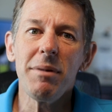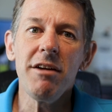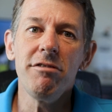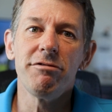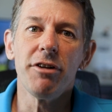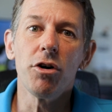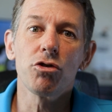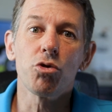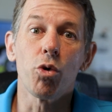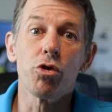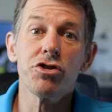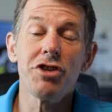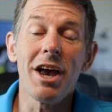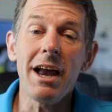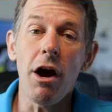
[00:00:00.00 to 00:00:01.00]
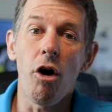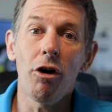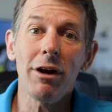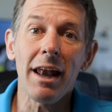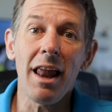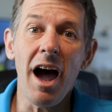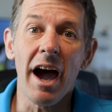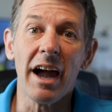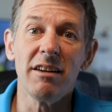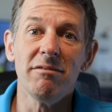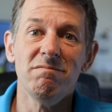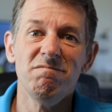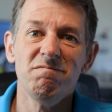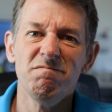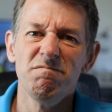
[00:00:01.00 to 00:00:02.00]
many folks will say online,
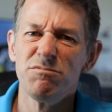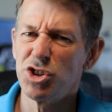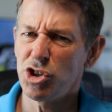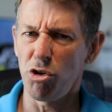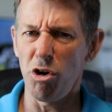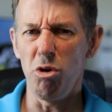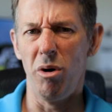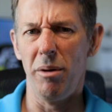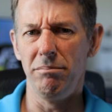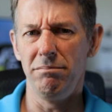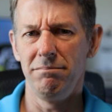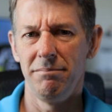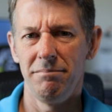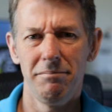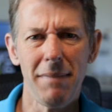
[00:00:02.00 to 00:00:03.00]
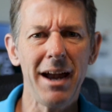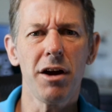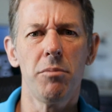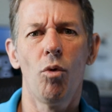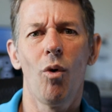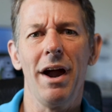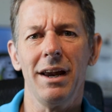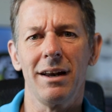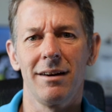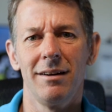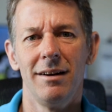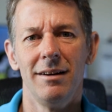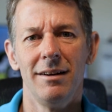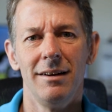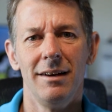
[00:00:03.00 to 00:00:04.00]
screw them, make them wait.
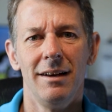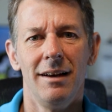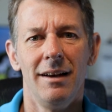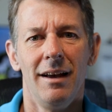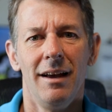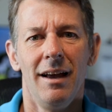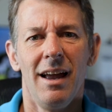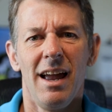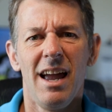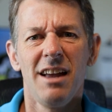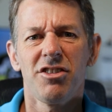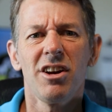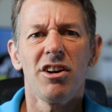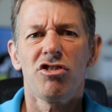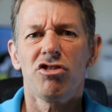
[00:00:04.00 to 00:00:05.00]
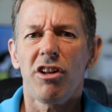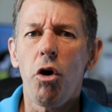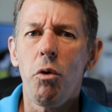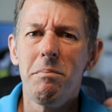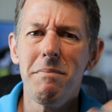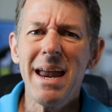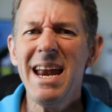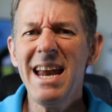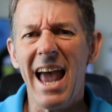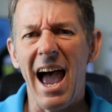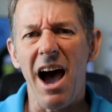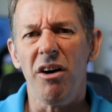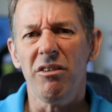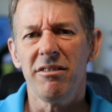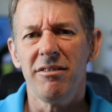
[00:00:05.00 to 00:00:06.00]
It's going to slow me
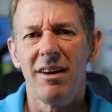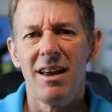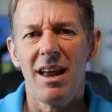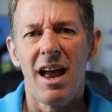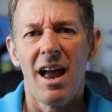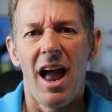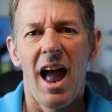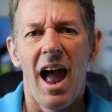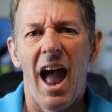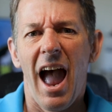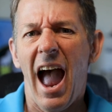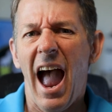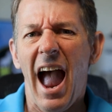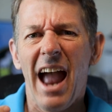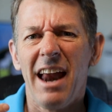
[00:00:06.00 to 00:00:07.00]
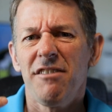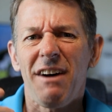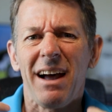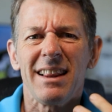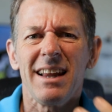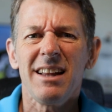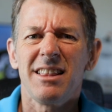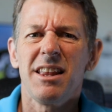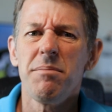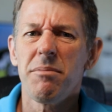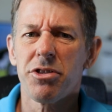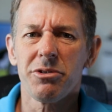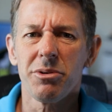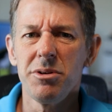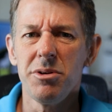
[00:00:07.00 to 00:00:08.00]
down and if I let them
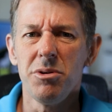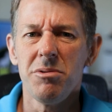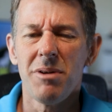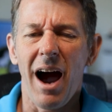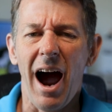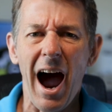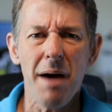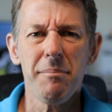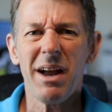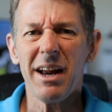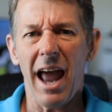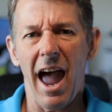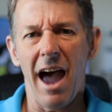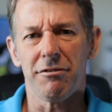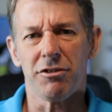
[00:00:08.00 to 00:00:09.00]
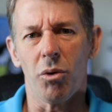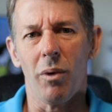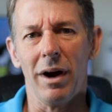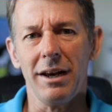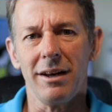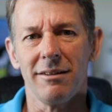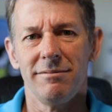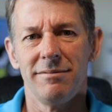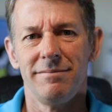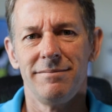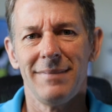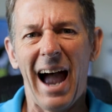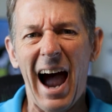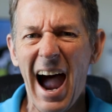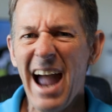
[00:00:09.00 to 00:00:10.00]
through, I'm going to have to wait.
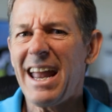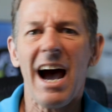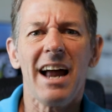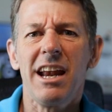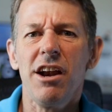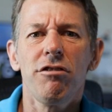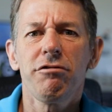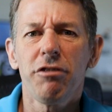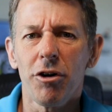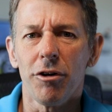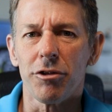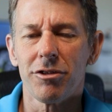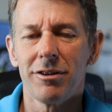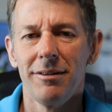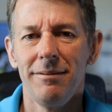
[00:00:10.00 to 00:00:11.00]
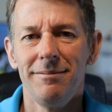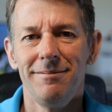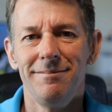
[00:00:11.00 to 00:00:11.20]
I got here first.